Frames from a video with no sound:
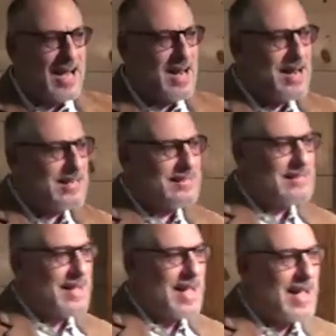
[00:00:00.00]
And I
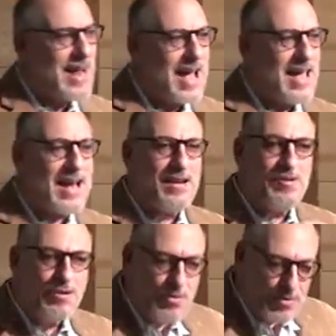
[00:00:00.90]
just, I, and
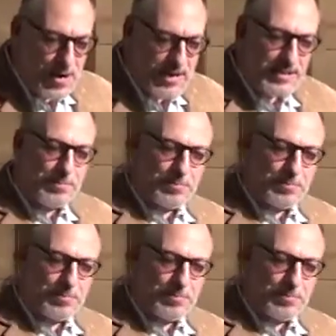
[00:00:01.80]
I knew as I,